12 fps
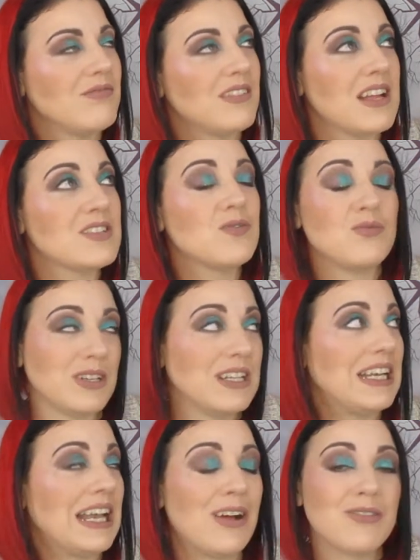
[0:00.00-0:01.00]
That's a
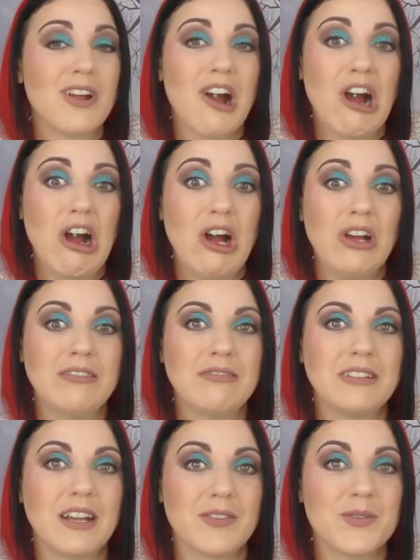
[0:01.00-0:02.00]
really loud car,
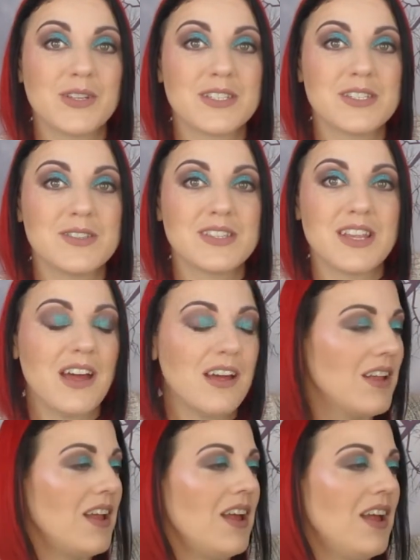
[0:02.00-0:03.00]
I'll have to excuse that.